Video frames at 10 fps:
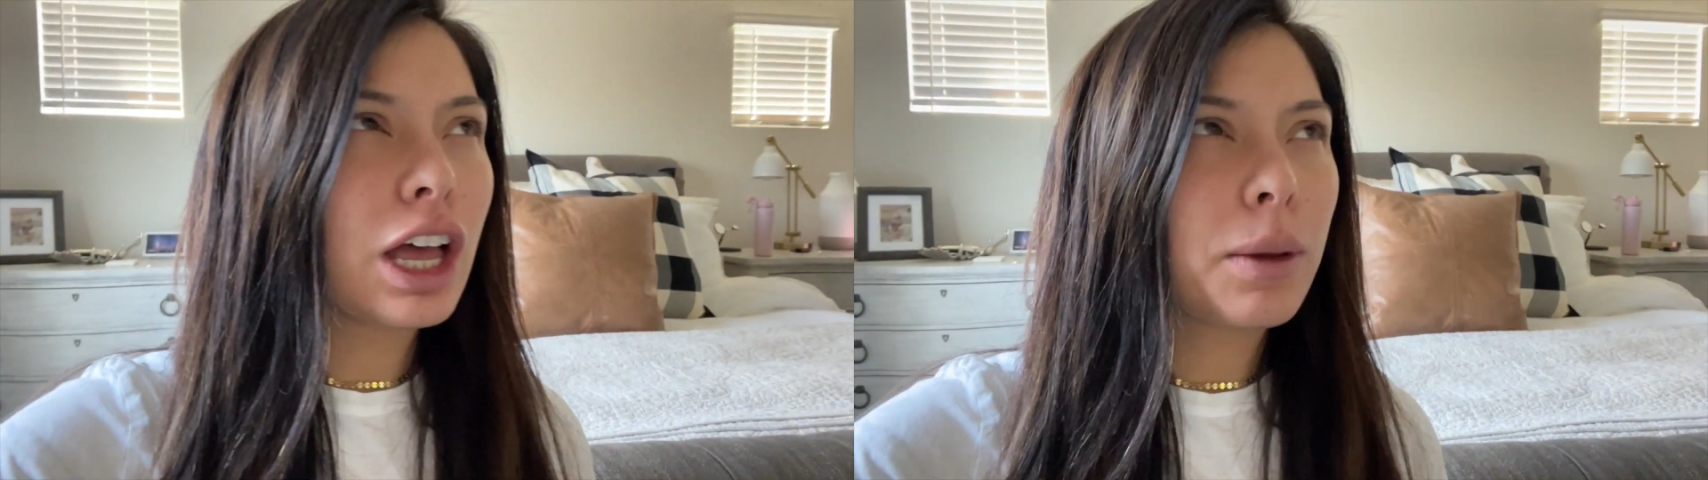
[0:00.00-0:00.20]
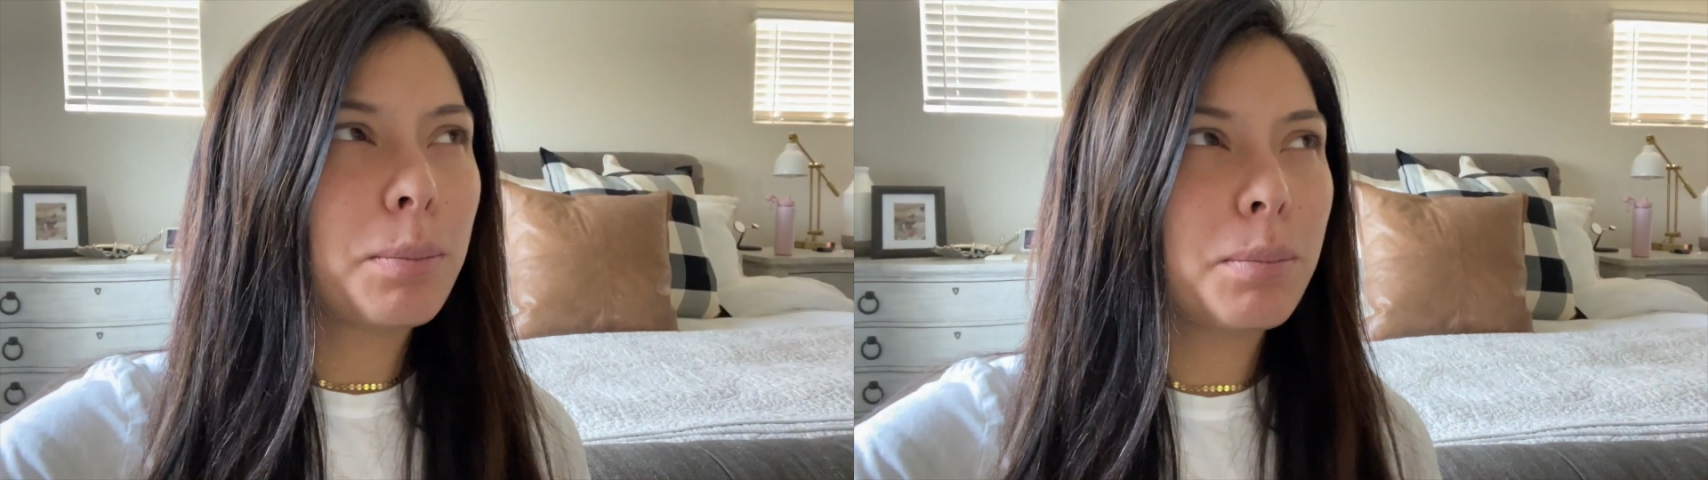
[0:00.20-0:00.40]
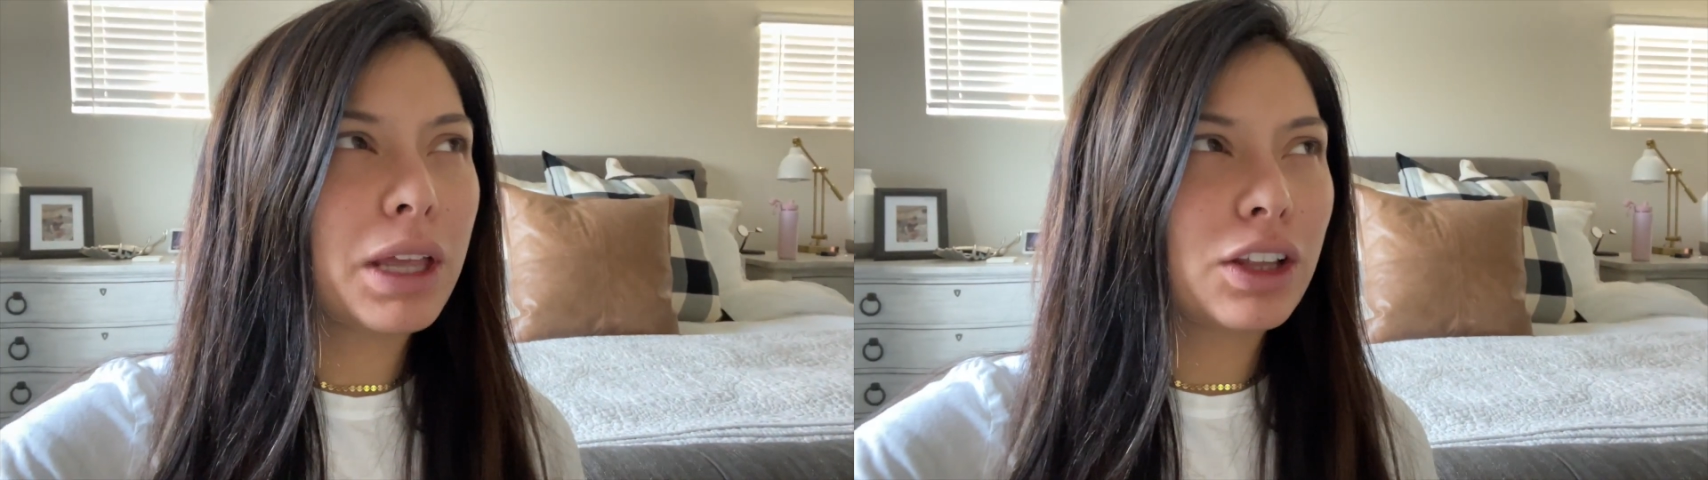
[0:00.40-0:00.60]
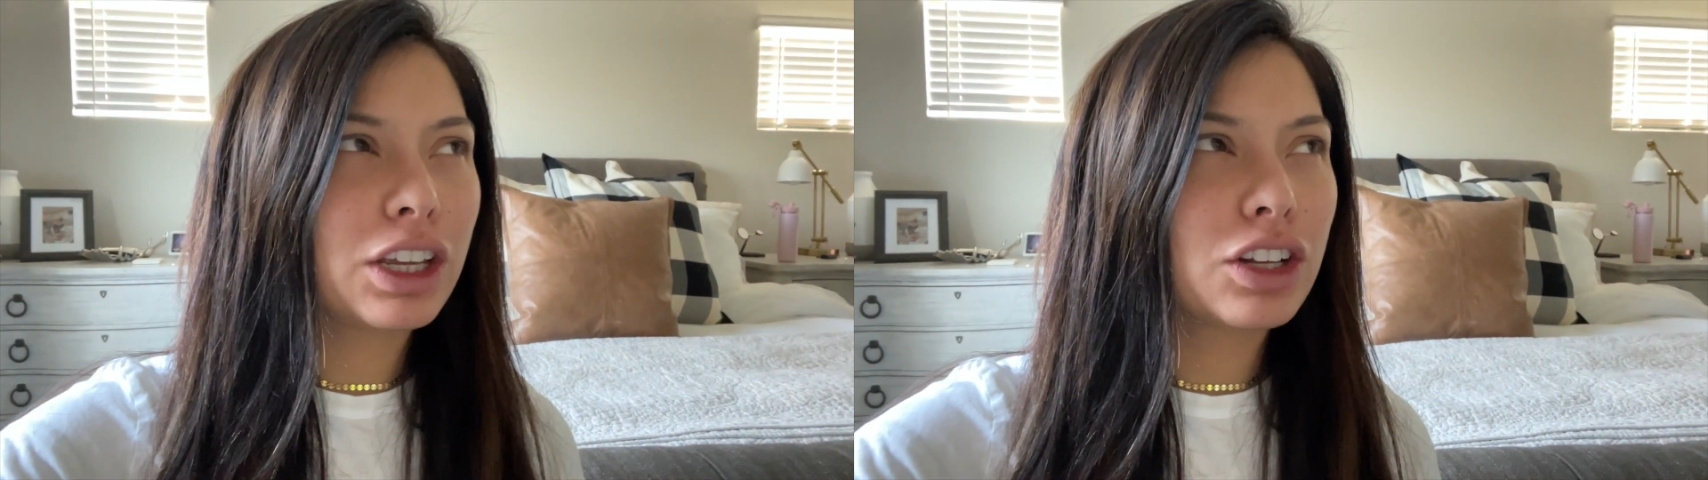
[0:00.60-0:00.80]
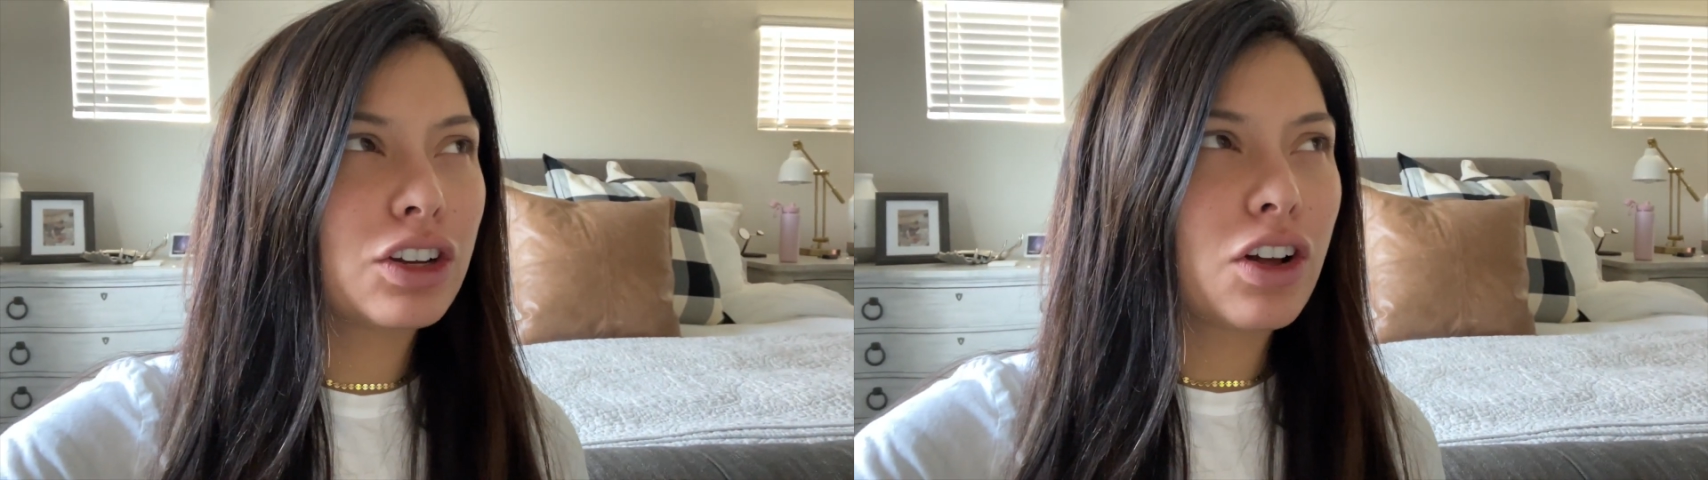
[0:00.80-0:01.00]

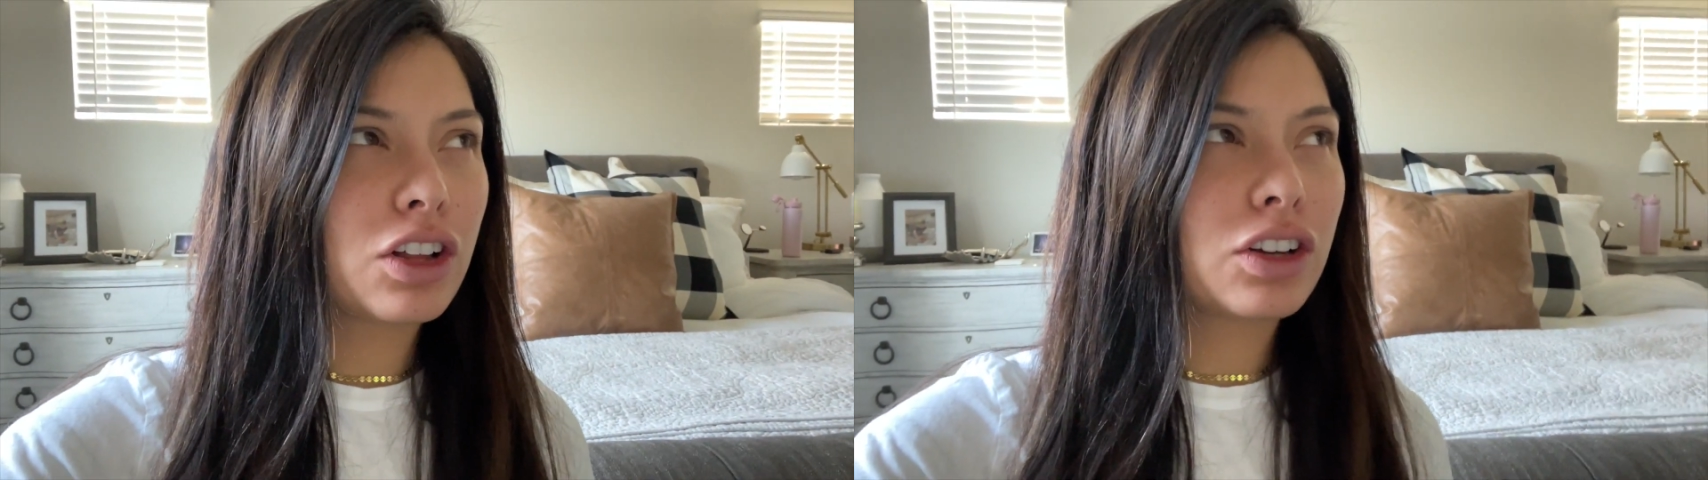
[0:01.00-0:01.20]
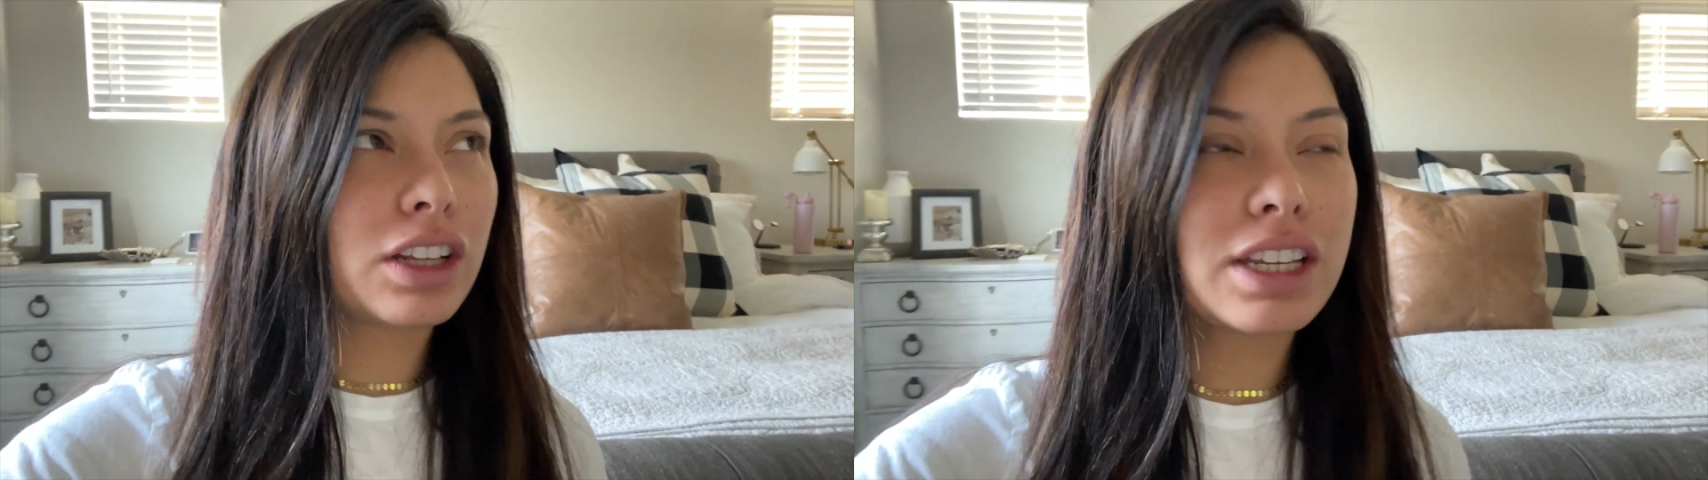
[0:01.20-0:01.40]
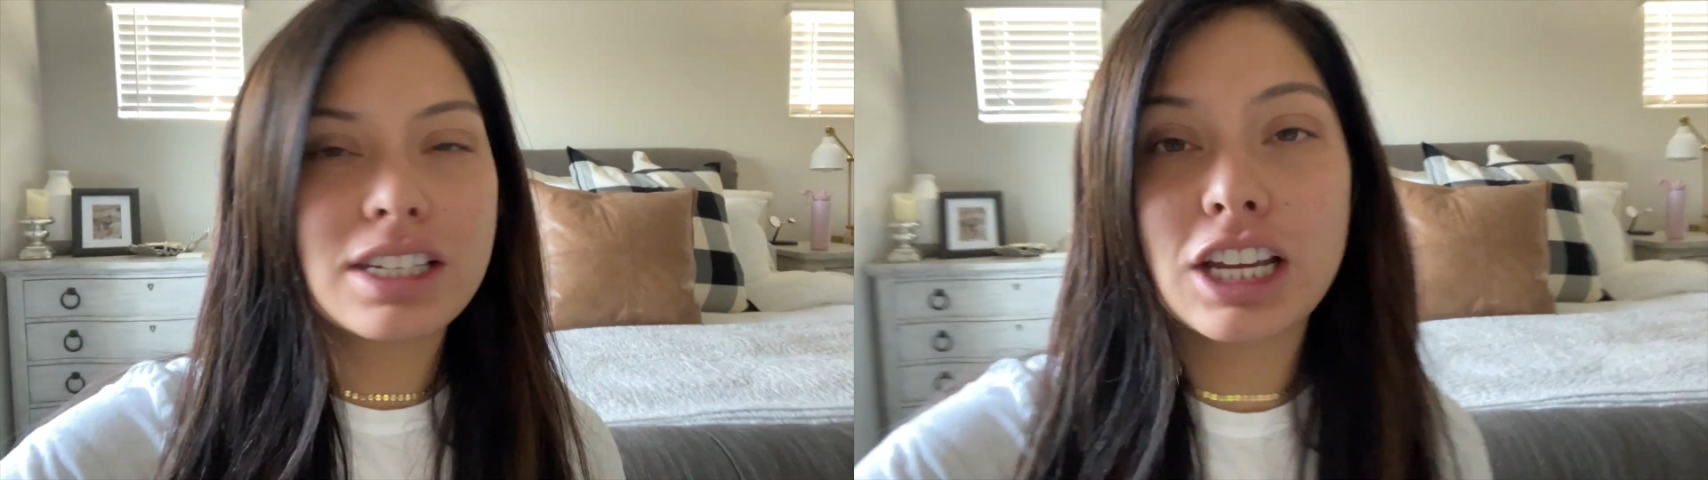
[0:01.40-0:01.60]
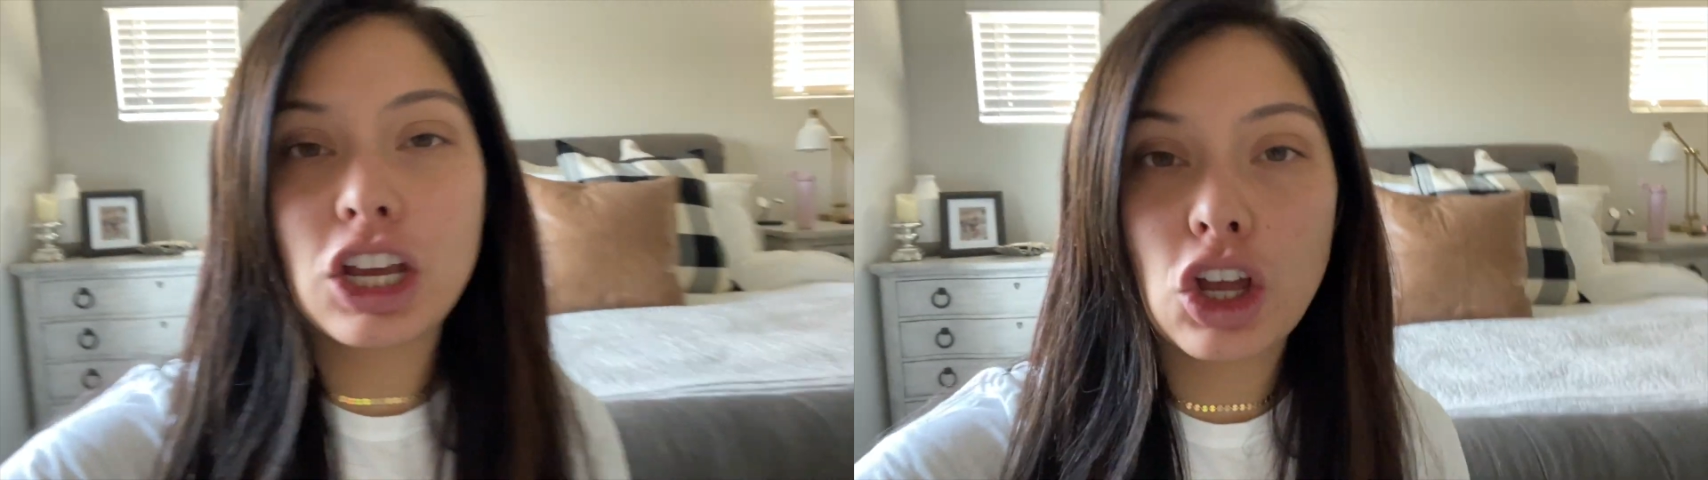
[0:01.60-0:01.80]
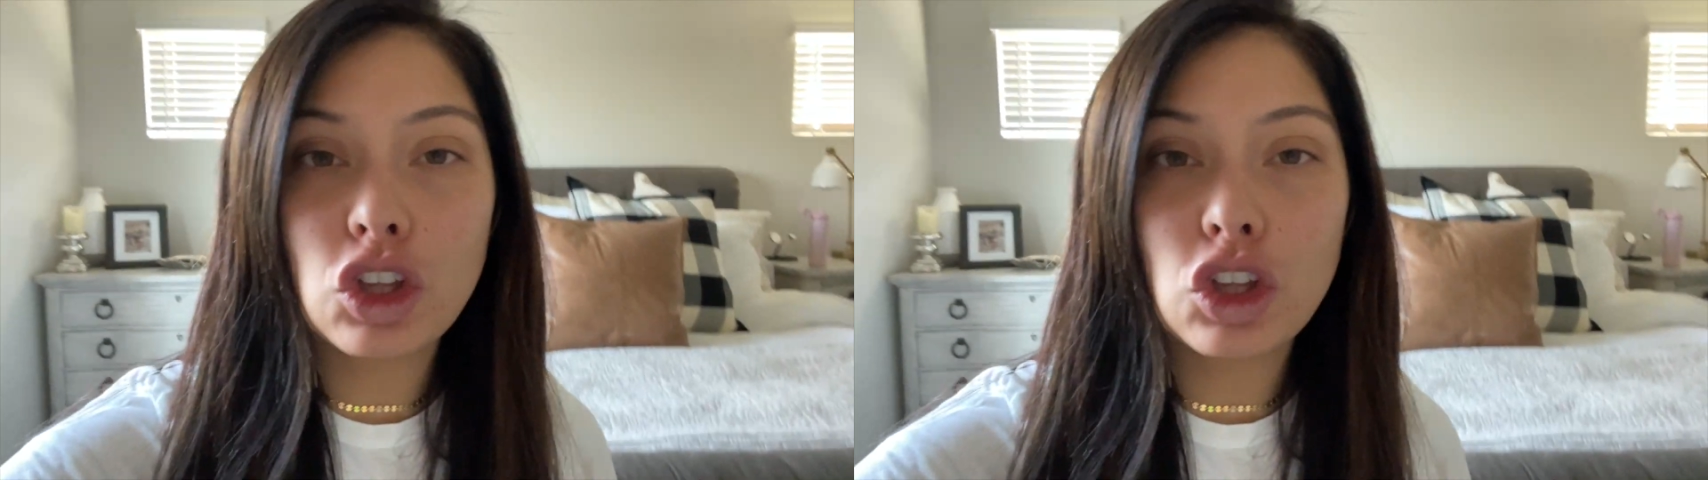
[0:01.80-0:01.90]
Million Dollar Listing